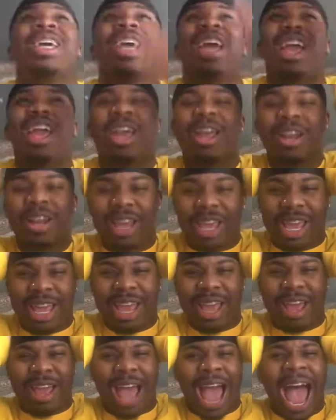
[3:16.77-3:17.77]
And
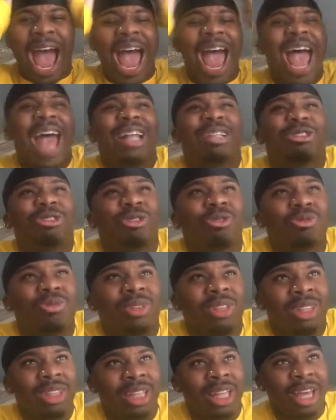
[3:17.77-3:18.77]
I had to
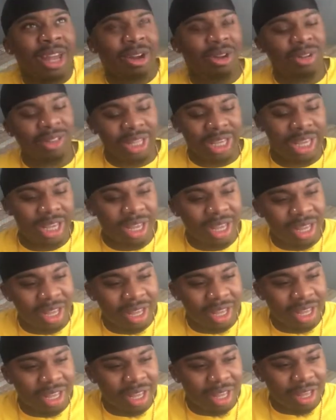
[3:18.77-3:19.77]
literally
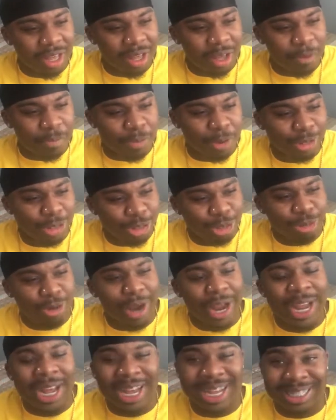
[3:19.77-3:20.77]

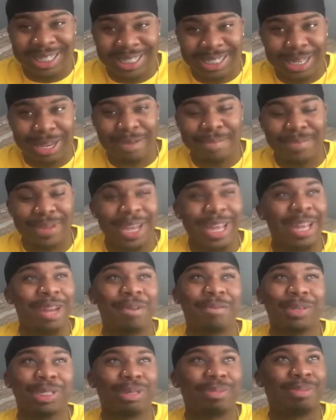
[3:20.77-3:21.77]
portray a simp, and
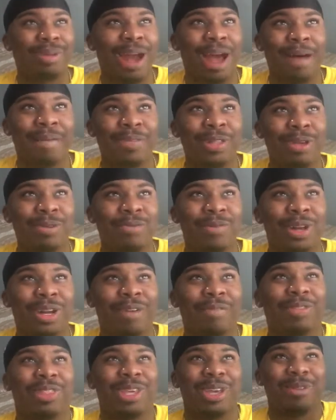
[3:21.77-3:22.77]
it was probably one of the